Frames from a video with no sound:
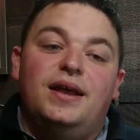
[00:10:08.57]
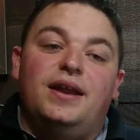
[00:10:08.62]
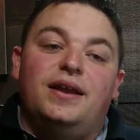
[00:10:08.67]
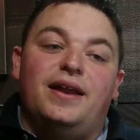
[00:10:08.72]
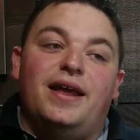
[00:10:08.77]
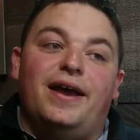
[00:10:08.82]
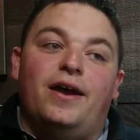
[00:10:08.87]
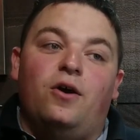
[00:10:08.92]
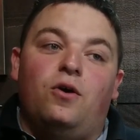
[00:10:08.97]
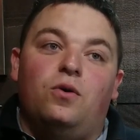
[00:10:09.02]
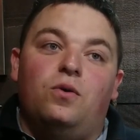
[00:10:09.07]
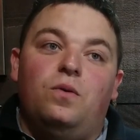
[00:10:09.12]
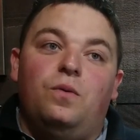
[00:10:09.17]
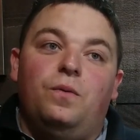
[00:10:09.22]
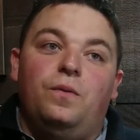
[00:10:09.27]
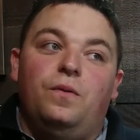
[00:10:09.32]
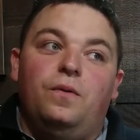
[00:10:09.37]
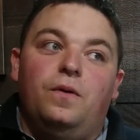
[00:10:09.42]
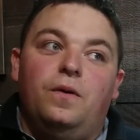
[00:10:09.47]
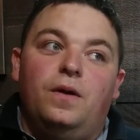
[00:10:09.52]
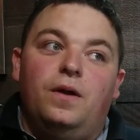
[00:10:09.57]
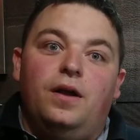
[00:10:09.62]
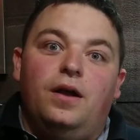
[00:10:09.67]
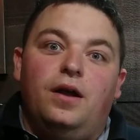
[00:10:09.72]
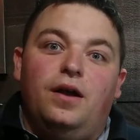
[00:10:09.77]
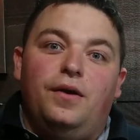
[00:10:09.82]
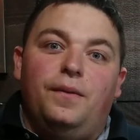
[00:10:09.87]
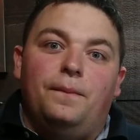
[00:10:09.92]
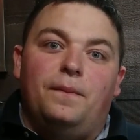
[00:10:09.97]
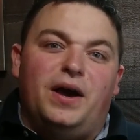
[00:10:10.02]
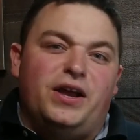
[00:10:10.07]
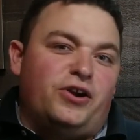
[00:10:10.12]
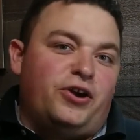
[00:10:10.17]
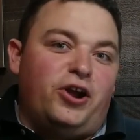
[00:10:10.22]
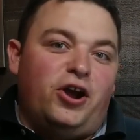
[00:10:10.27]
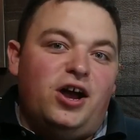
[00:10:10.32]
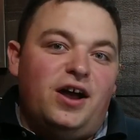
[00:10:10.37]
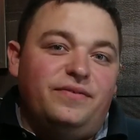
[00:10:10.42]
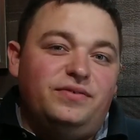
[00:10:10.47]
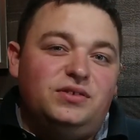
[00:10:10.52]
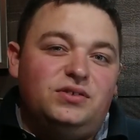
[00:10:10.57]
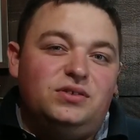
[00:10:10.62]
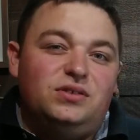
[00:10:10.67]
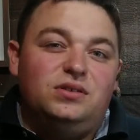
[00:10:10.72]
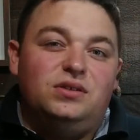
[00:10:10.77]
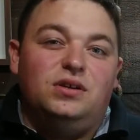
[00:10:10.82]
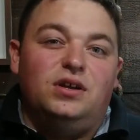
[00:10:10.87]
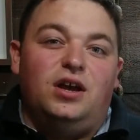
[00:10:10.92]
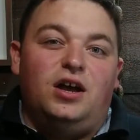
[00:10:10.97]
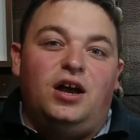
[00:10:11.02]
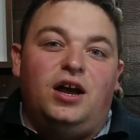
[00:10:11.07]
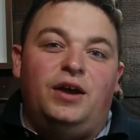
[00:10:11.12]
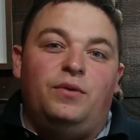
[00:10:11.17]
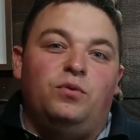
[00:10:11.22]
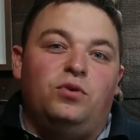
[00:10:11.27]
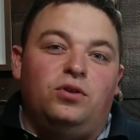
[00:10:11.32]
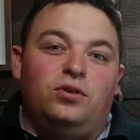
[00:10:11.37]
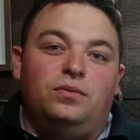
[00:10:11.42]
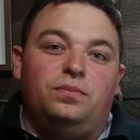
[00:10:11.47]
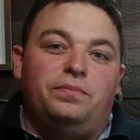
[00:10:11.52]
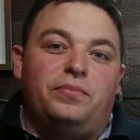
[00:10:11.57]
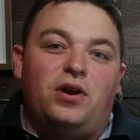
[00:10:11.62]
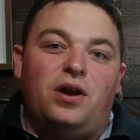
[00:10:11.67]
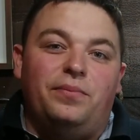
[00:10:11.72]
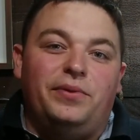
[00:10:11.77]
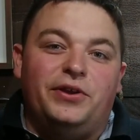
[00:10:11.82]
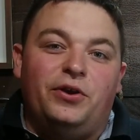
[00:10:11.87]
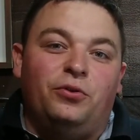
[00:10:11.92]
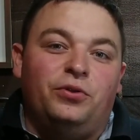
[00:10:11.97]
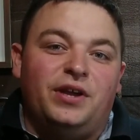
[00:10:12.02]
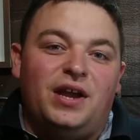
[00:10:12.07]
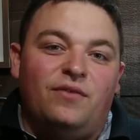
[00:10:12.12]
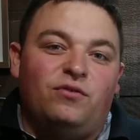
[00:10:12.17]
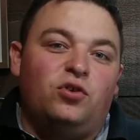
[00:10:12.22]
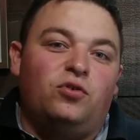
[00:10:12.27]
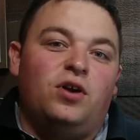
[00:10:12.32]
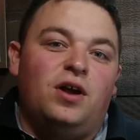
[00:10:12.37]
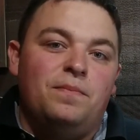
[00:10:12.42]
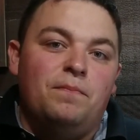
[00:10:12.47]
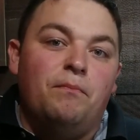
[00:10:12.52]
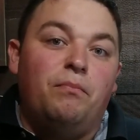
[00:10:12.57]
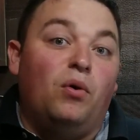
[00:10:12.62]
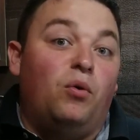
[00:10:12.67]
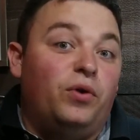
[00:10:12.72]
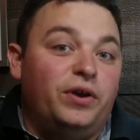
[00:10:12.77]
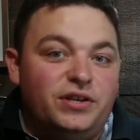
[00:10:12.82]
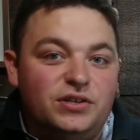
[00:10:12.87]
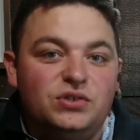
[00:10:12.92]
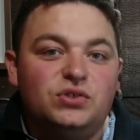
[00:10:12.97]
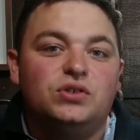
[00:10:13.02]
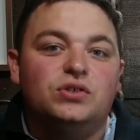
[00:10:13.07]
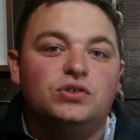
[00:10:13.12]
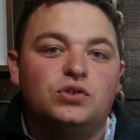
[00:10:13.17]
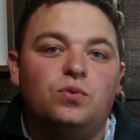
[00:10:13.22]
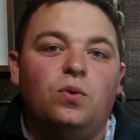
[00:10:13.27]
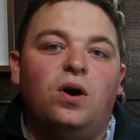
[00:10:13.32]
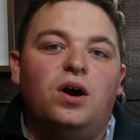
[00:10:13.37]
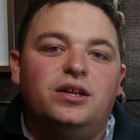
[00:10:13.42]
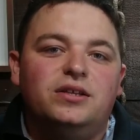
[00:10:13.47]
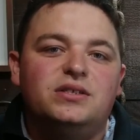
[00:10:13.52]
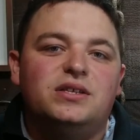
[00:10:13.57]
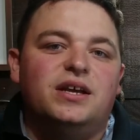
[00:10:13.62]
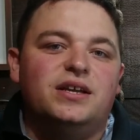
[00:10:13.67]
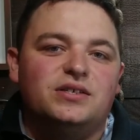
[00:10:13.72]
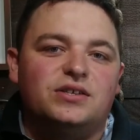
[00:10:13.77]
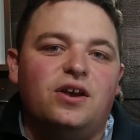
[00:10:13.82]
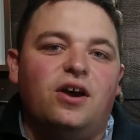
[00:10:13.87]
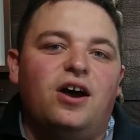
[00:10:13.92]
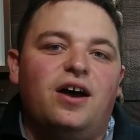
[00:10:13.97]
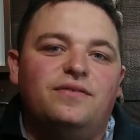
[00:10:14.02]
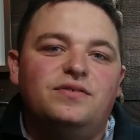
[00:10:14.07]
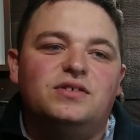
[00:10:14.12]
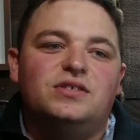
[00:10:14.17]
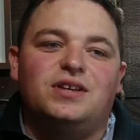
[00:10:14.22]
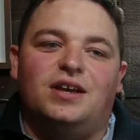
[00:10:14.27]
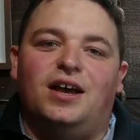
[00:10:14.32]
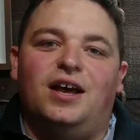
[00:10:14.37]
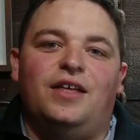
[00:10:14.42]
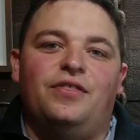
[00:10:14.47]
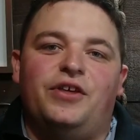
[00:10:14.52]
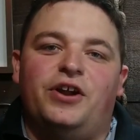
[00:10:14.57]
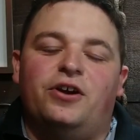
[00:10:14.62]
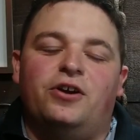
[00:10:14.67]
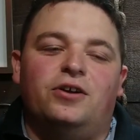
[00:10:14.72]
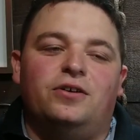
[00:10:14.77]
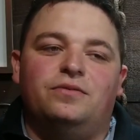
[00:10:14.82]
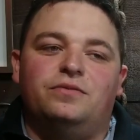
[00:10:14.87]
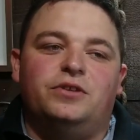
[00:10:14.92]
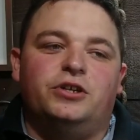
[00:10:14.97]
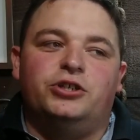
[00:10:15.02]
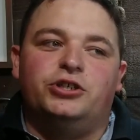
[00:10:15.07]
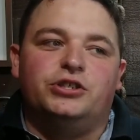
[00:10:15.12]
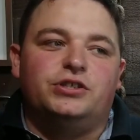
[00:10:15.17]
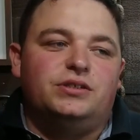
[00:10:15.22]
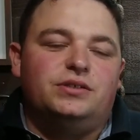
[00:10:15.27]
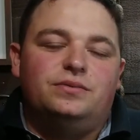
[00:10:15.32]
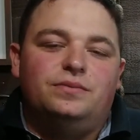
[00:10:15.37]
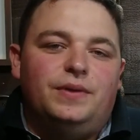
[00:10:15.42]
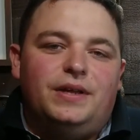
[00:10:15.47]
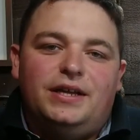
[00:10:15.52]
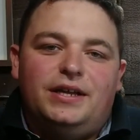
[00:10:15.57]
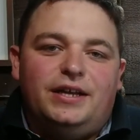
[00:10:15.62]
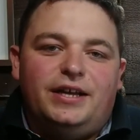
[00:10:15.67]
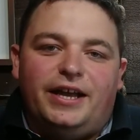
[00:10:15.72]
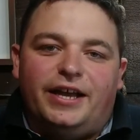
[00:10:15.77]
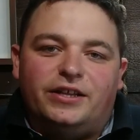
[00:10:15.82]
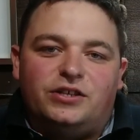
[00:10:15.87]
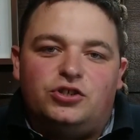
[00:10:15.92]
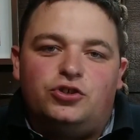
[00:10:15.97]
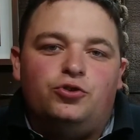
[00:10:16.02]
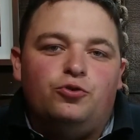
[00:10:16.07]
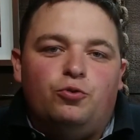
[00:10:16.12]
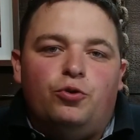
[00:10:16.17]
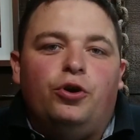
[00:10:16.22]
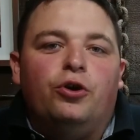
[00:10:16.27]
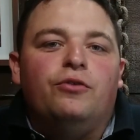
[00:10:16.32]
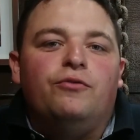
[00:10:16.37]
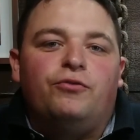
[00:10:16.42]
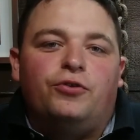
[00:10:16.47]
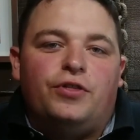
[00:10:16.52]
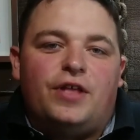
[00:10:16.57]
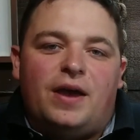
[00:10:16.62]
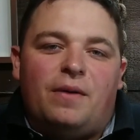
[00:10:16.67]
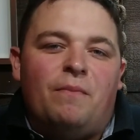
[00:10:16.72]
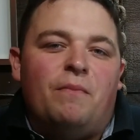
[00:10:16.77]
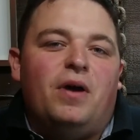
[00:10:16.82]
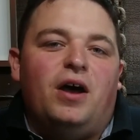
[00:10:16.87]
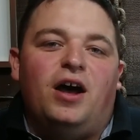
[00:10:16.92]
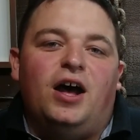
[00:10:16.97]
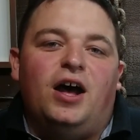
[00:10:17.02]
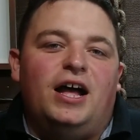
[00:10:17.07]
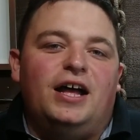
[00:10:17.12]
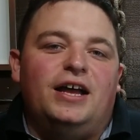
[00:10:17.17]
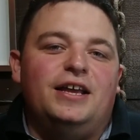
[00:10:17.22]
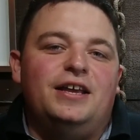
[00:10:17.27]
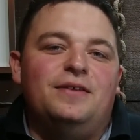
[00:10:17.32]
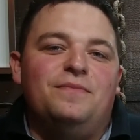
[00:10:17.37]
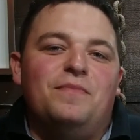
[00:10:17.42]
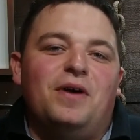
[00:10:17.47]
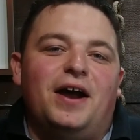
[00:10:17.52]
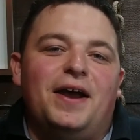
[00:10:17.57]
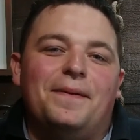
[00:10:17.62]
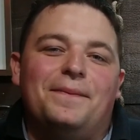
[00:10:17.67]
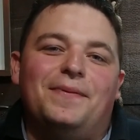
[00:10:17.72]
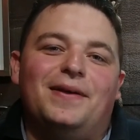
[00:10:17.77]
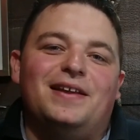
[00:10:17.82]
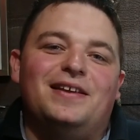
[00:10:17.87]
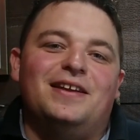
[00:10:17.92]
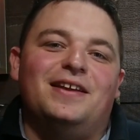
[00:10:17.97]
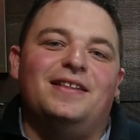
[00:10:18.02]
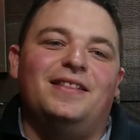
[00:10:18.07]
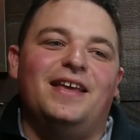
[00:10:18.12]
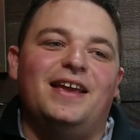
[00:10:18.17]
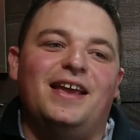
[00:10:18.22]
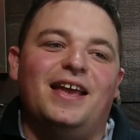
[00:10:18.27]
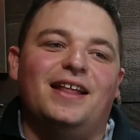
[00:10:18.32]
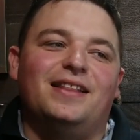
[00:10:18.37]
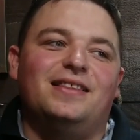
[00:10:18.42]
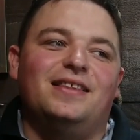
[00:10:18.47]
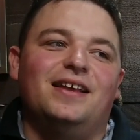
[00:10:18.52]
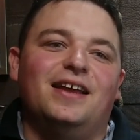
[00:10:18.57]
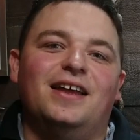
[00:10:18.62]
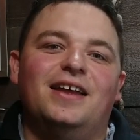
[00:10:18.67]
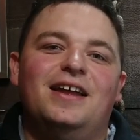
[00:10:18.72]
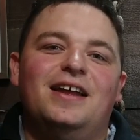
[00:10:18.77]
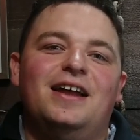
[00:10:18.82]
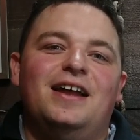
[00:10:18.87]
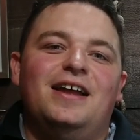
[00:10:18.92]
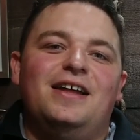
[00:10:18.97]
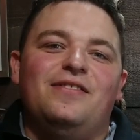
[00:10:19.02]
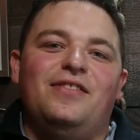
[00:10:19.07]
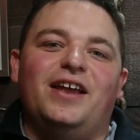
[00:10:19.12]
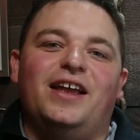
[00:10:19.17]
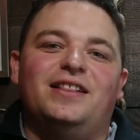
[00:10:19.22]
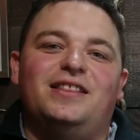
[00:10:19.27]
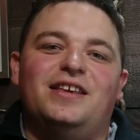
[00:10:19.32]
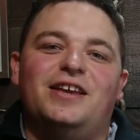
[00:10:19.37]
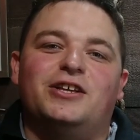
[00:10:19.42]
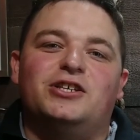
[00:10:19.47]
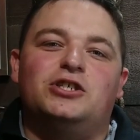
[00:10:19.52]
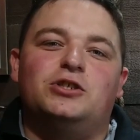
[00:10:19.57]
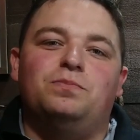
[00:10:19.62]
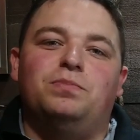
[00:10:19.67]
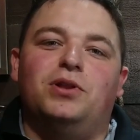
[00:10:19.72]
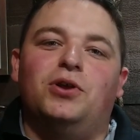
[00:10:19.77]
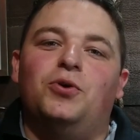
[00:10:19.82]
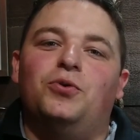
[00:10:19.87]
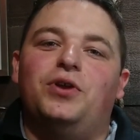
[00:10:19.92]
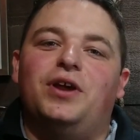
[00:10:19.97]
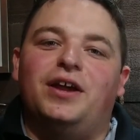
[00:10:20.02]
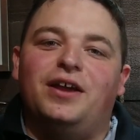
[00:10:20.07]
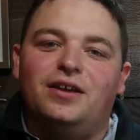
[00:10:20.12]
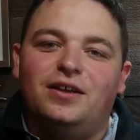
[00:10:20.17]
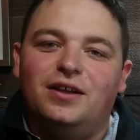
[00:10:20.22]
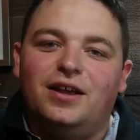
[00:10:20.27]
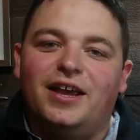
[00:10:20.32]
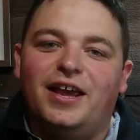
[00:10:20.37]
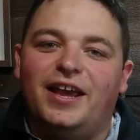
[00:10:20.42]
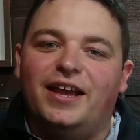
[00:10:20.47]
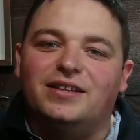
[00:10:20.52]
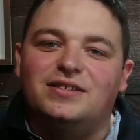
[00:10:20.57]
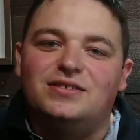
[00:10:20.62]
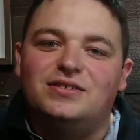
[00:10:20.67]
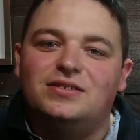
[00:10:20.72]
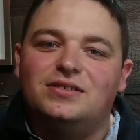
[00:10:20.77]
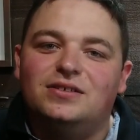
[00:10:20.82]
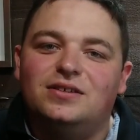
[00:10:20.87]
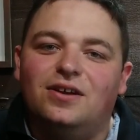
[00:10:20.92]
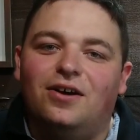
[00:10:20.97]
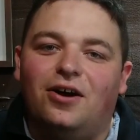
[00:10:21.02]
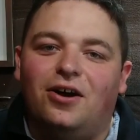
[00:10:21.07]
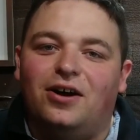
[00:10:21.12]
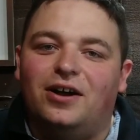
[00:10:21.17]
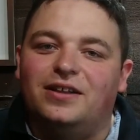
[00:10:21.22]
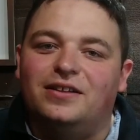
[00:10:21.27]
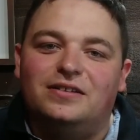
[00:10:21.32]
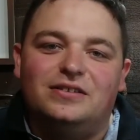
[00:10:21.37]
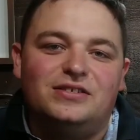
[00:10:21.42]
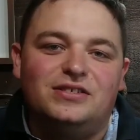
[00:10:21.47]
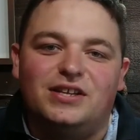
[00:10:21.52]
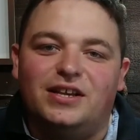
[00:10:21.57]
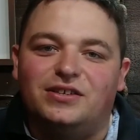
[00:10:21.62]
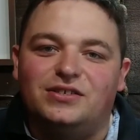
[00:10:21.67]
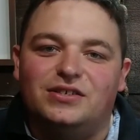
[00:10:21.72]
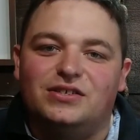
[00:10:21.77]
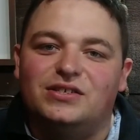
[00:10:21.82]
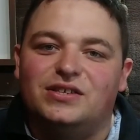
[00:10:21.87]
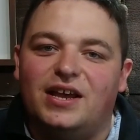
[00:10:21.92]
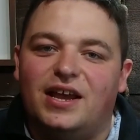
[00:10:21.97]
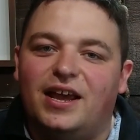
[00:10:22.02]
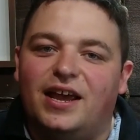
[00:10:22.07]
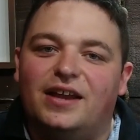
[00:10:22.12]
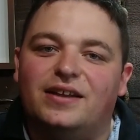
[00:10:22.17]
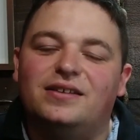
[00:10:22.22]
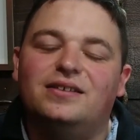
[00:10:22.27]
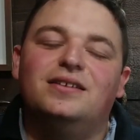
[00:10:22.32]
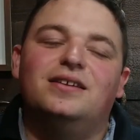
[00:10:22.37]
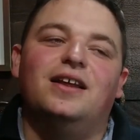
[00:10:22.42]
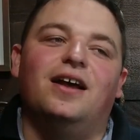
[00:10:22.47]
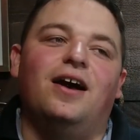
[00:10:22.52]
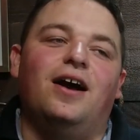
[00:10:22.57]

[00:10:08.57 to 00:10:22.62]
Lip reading: Now, mine are Goths. I will probably only ever run boys squads as Goths. They're just, it's too good for them, in my opinion. They get the exploding hits on 6s to hit.